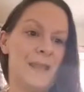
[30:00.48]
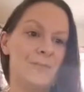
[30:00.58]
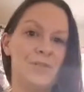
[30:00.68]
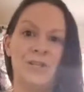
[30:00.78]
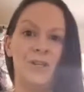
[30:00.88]

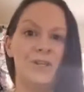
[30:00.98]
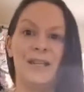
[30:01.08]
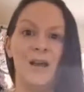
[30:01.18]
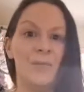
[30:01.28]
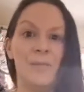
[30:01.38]
She can
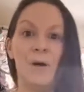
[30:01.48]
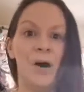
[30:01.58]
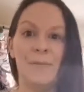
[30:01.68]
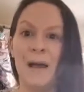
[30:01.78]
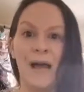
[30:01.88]
tell me
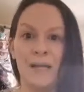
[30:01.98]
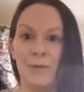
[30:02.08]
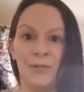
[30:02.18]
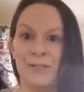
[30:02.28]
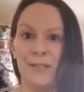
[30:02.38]
more about
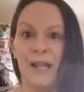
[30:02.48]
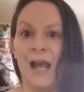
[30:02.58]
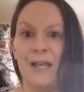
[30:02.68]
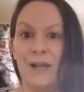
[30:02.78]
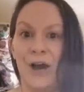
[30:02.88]
animals than
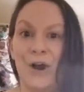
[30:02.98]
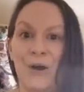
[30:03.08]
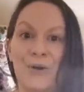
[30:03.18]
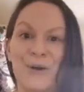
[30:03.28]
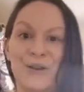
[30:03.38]
I know.